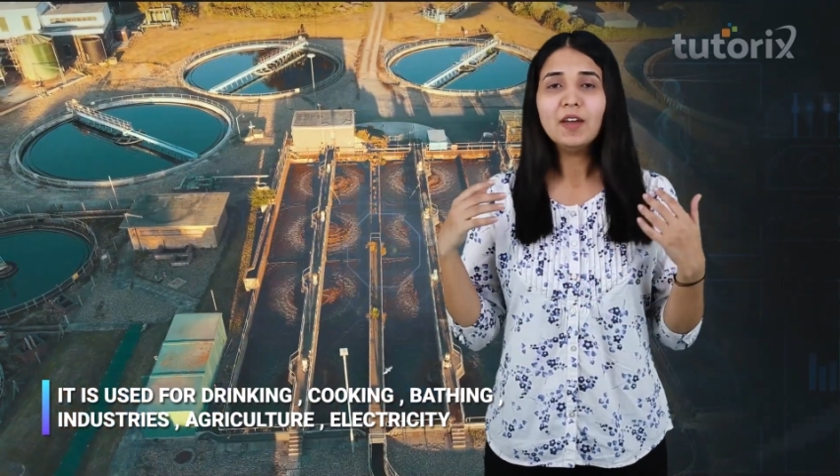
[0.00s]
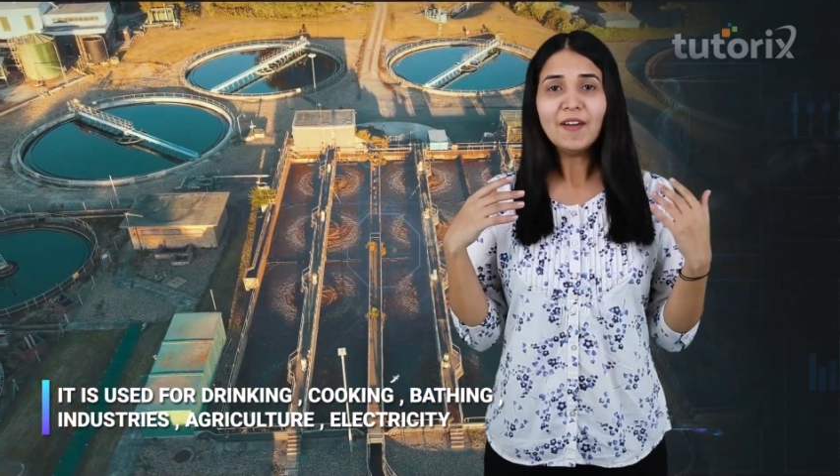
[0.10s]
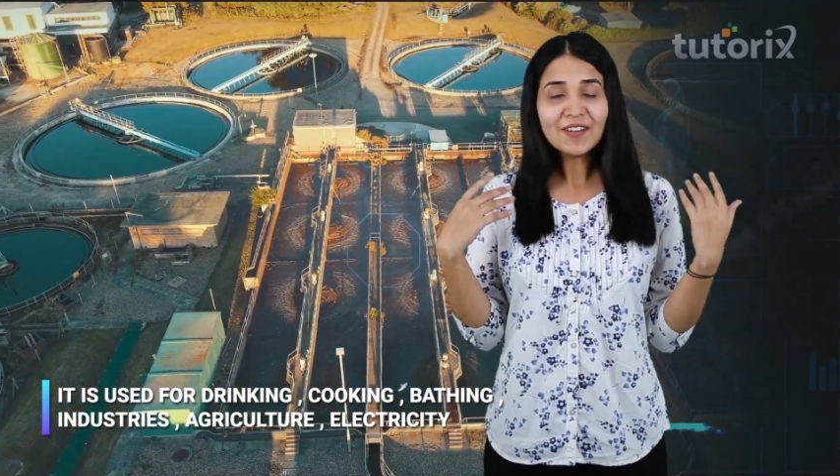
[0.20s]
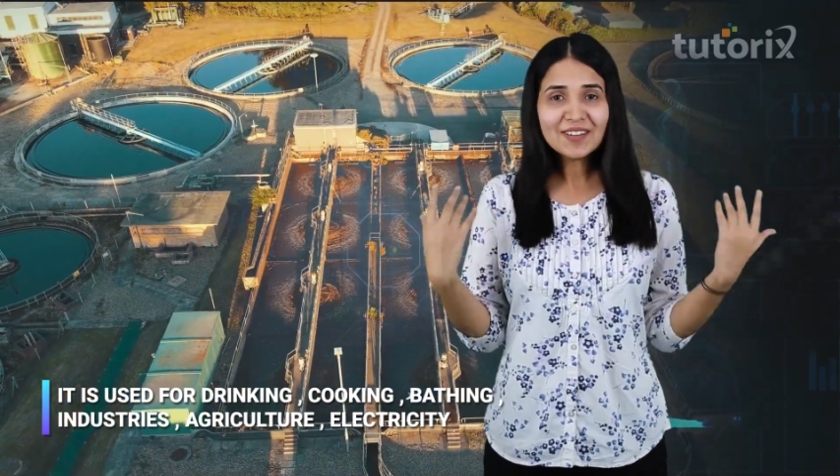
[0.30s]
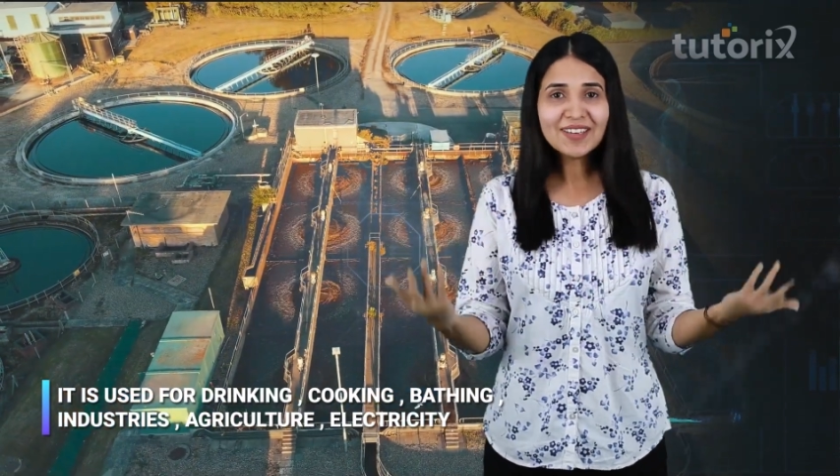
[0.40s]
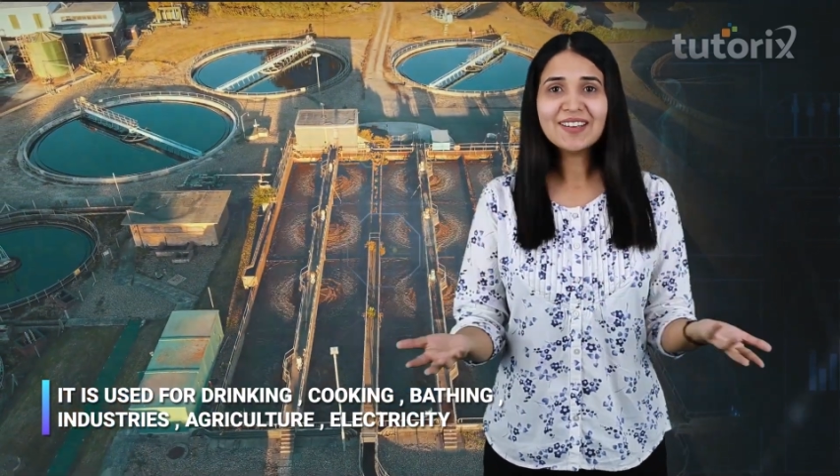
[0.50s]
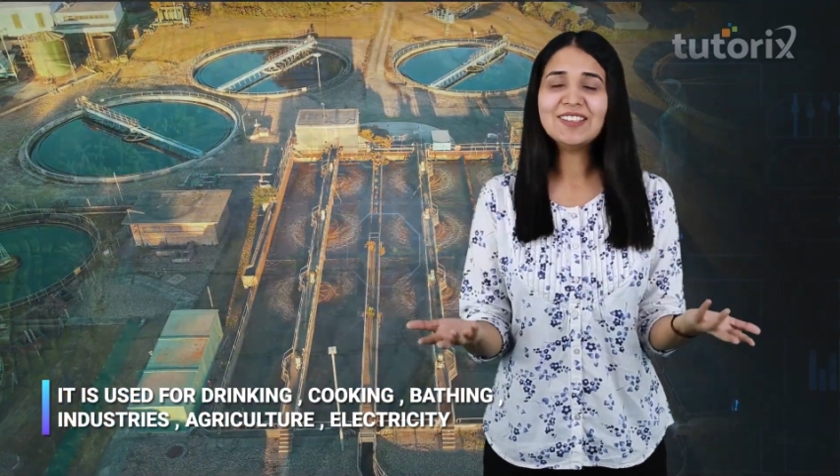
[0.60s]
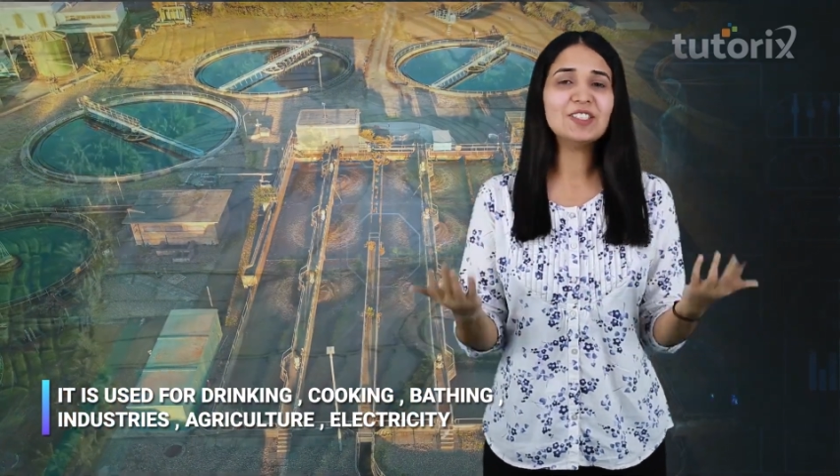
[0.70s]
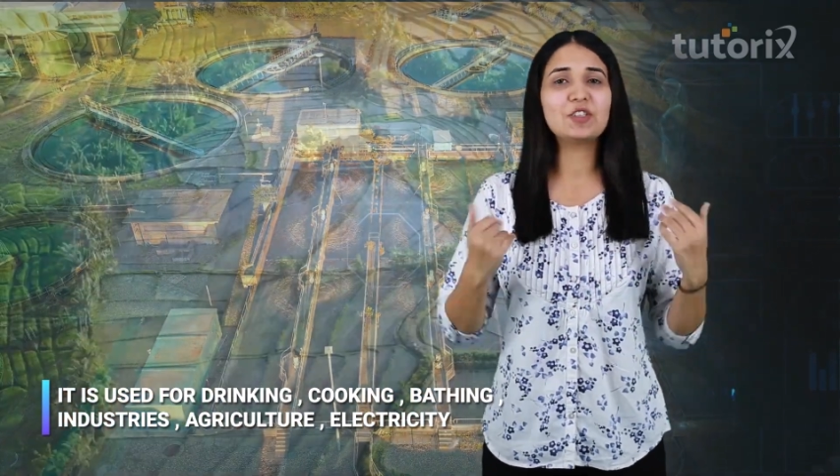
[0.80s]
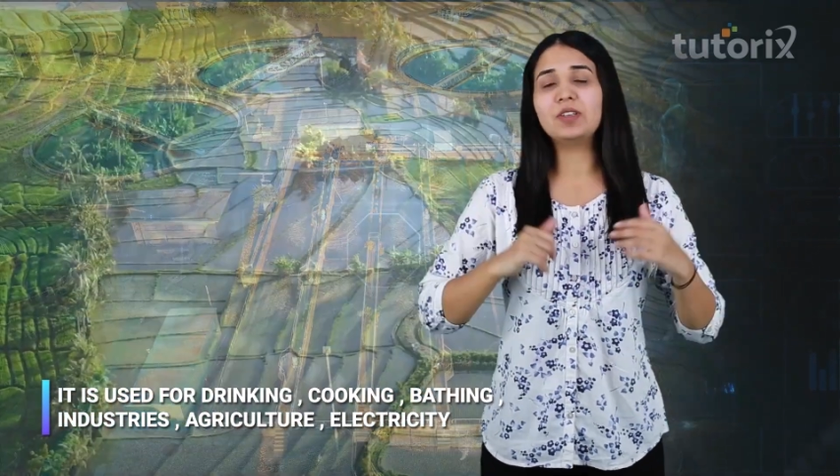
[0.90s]

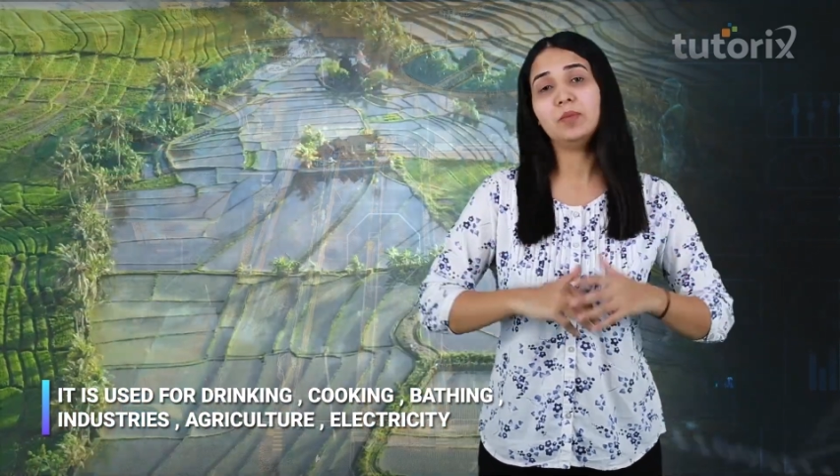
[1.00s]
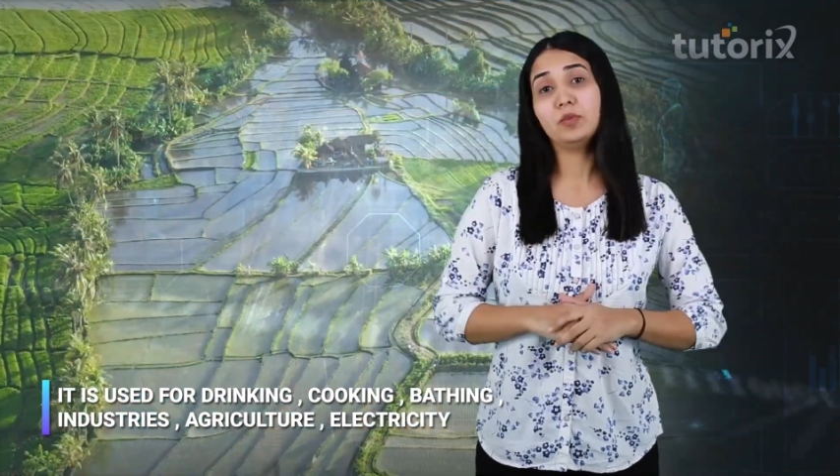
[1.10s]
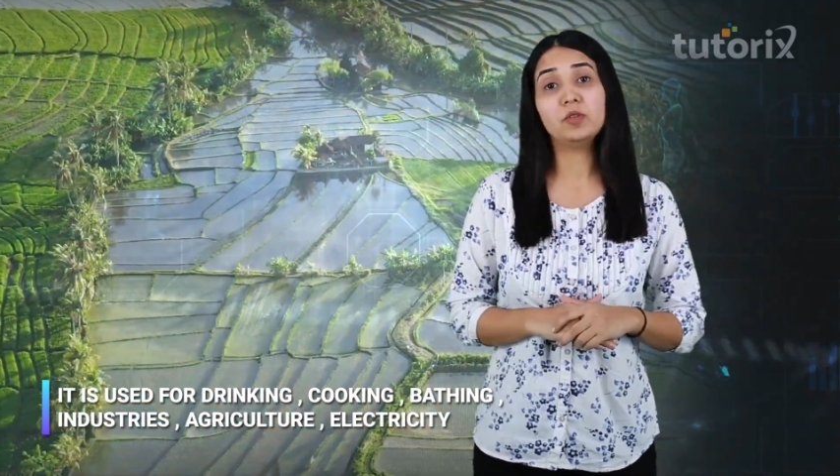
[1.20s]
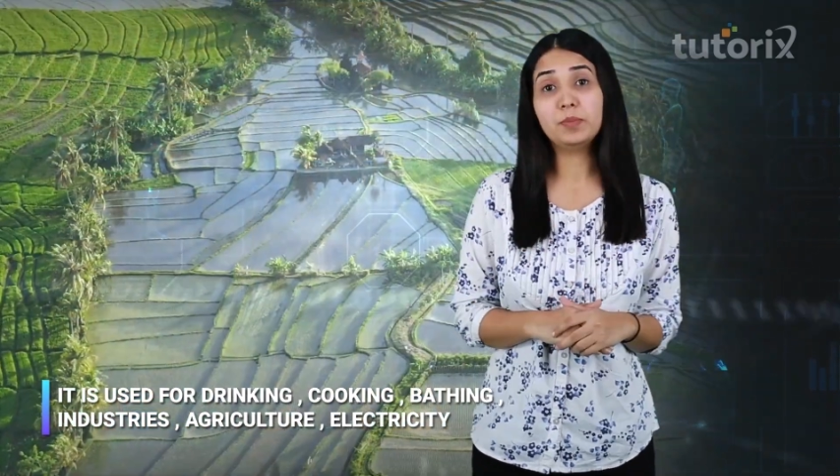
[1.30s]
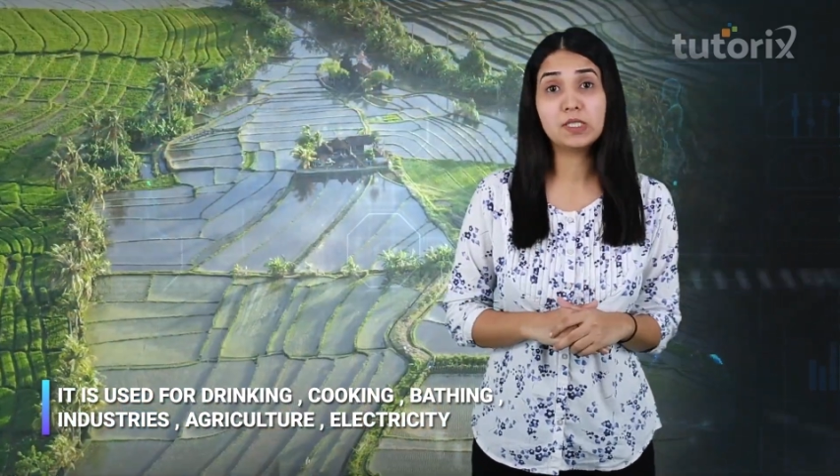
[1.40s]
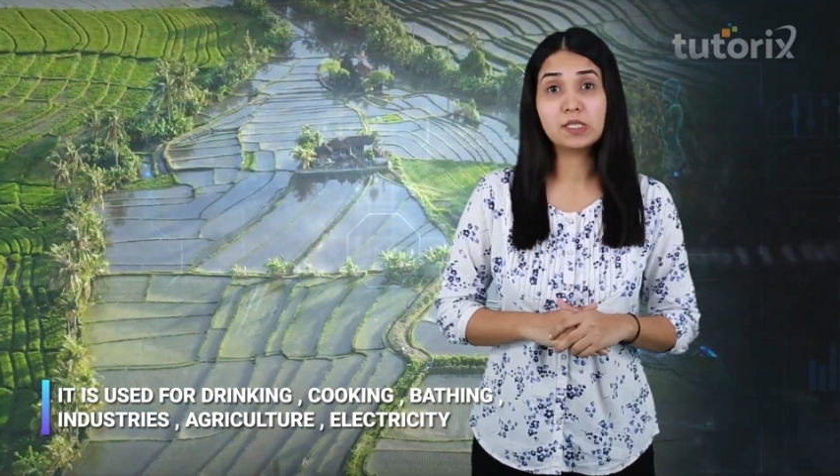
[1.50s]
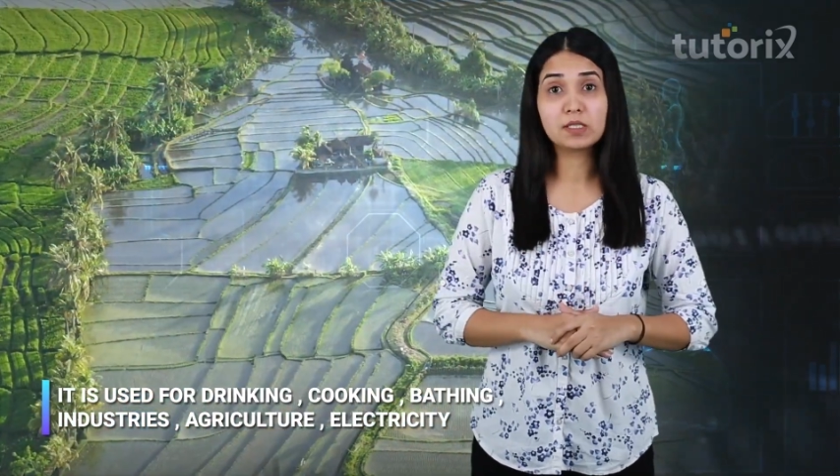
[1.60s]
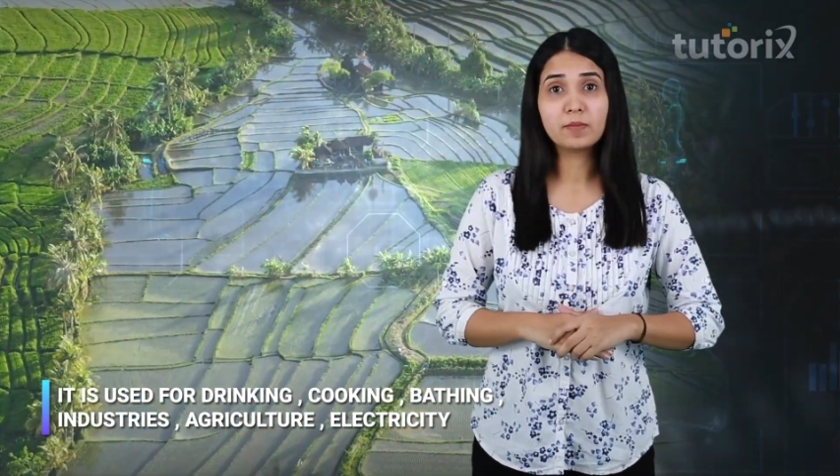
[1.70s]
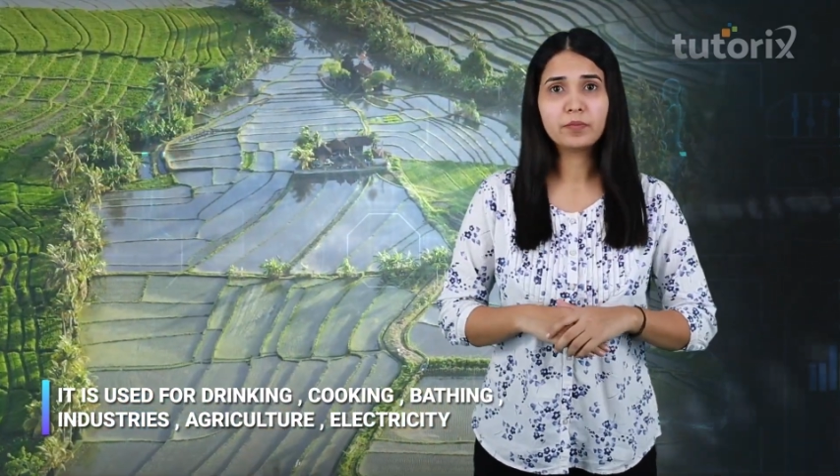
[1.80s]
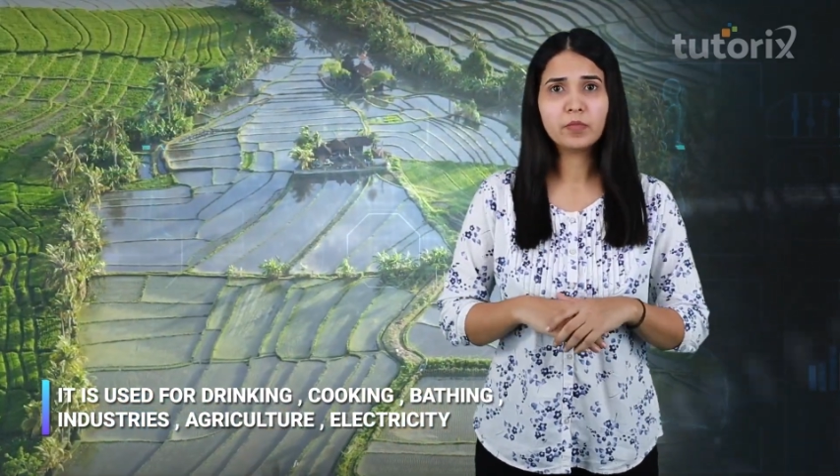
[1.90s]
agricultural purposes,